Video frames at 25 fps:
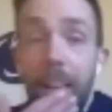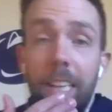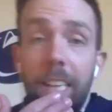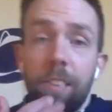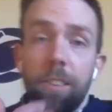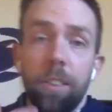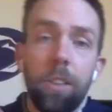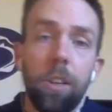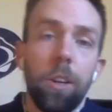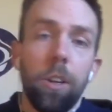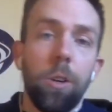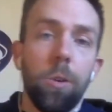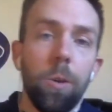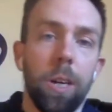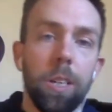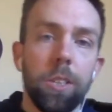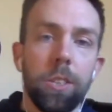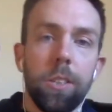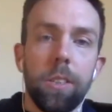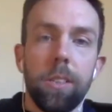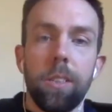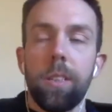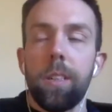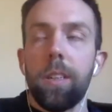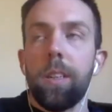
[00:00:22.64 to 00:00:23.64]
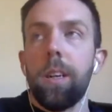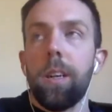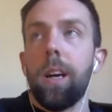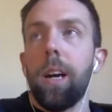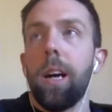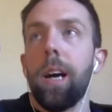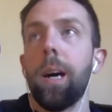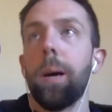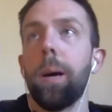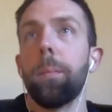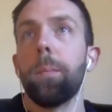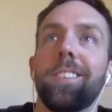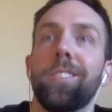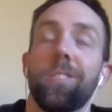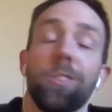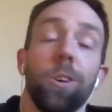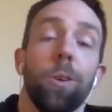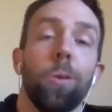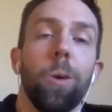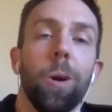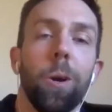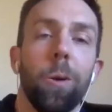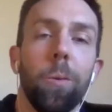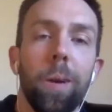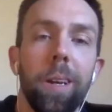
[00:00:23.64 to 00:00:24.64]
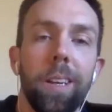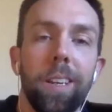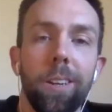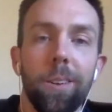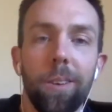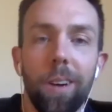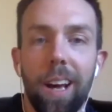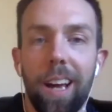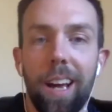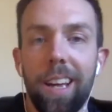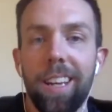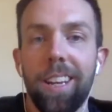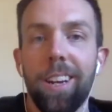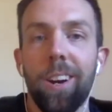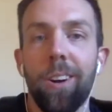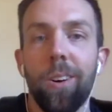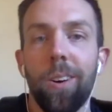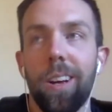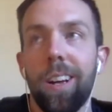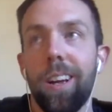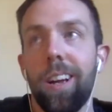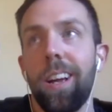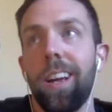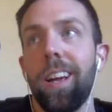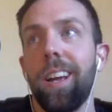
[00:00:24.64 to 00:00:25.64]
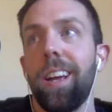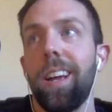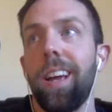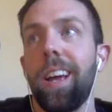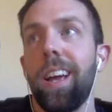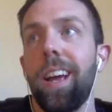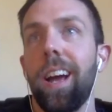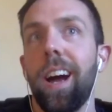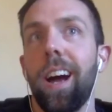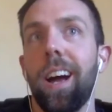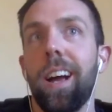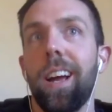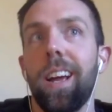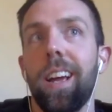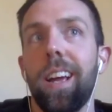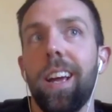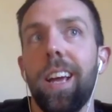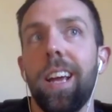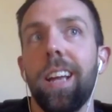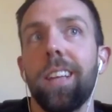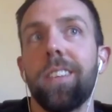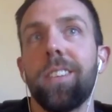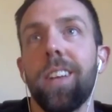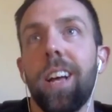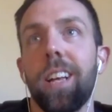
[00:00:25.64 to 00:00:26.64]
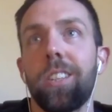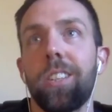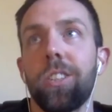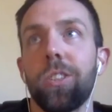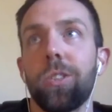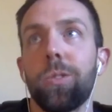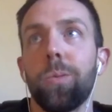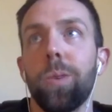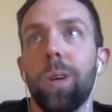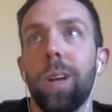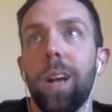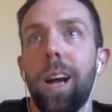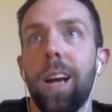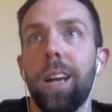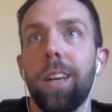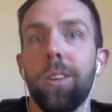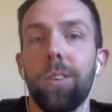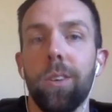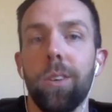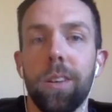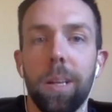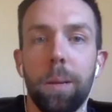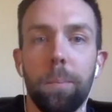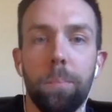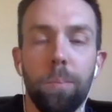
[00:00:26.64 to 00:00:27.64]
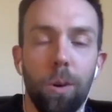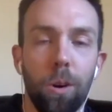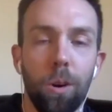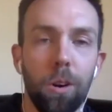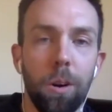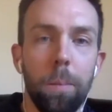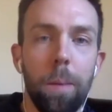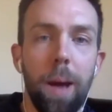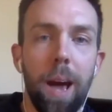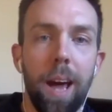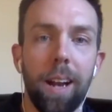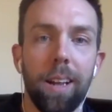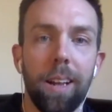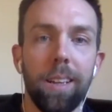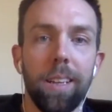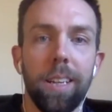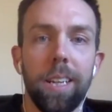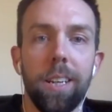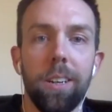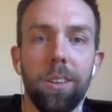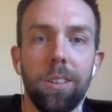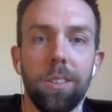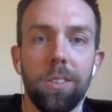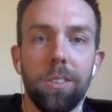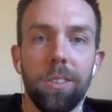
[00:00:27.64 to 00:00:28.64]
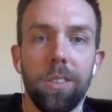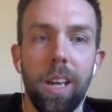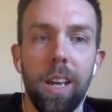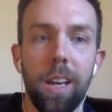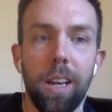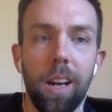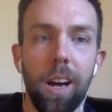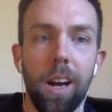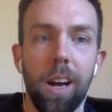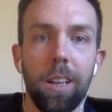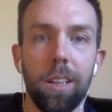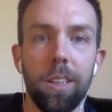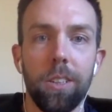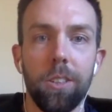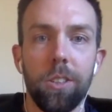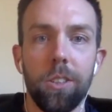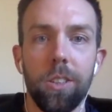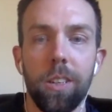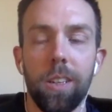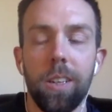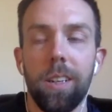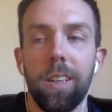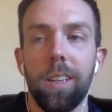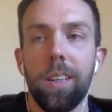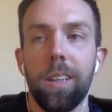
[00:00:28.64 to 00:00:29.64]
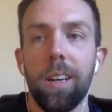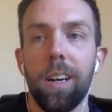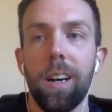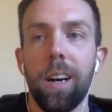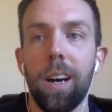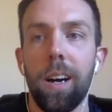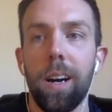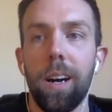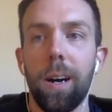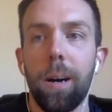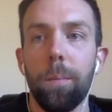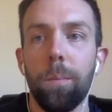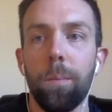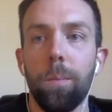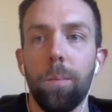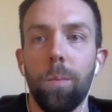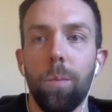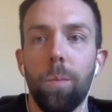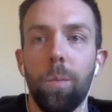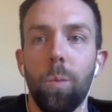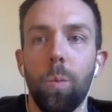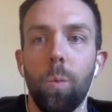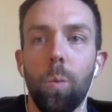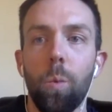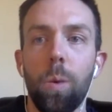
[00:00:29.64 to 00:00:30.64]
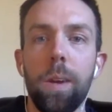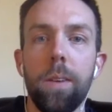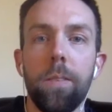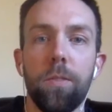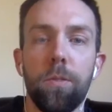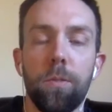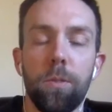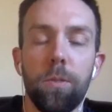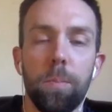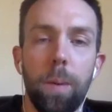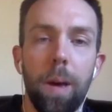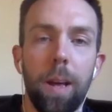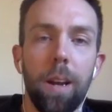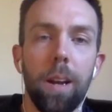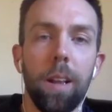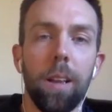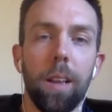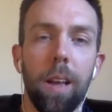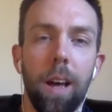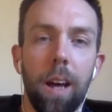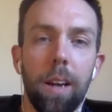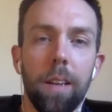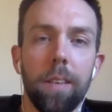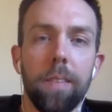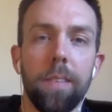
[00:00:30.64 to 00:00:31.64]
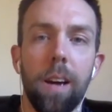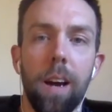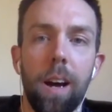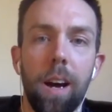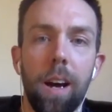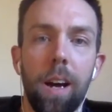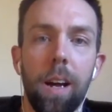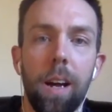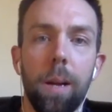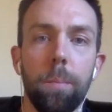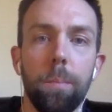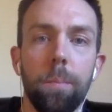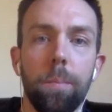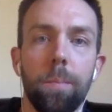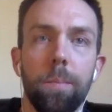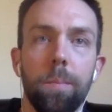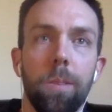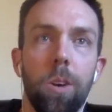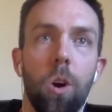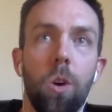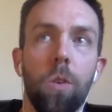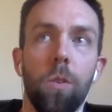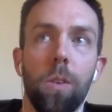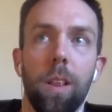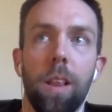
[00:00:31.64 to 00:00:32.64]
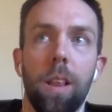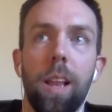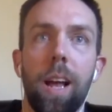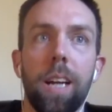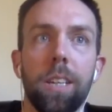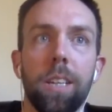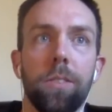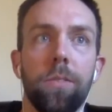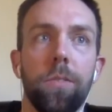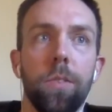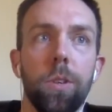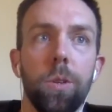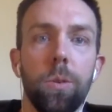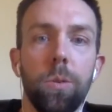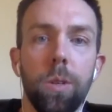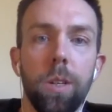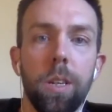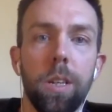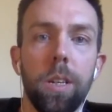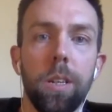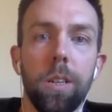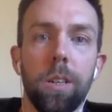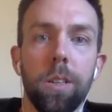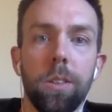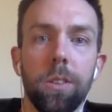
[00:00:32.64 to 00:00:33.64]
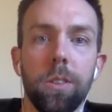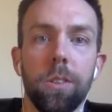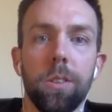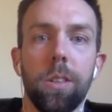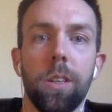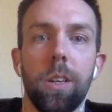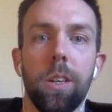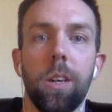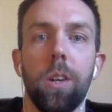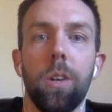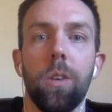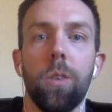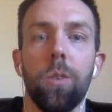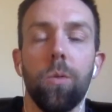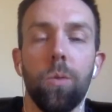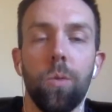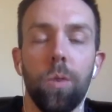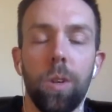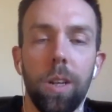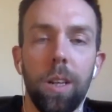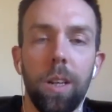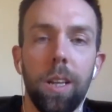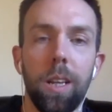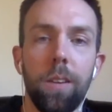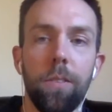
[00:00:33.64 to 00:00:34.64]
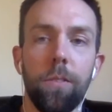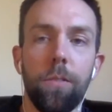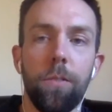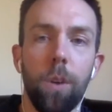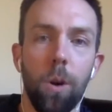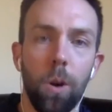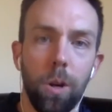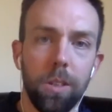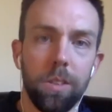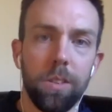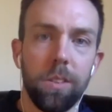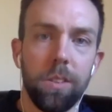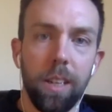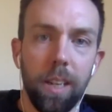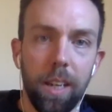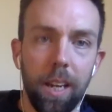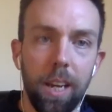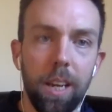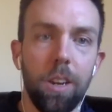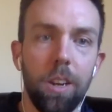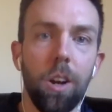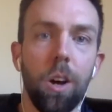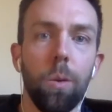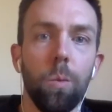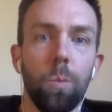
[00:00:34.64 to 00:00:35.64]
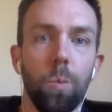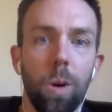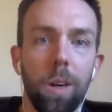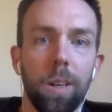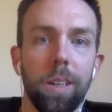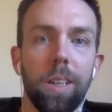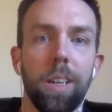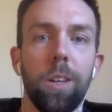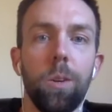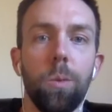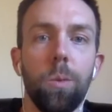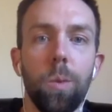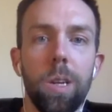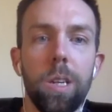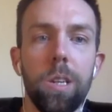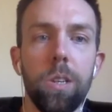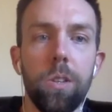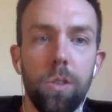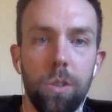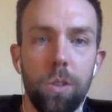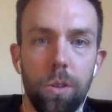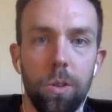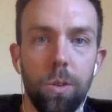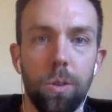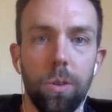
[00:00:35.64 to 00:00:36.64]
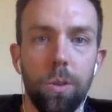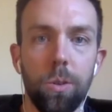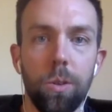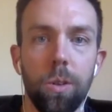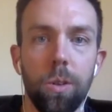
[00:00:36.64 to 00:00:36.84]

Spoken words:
a good question. So what do we do? It's not just what I do. I think programmatically here in State College, we've spent a lot of time over the last few years really focusing in on what can we do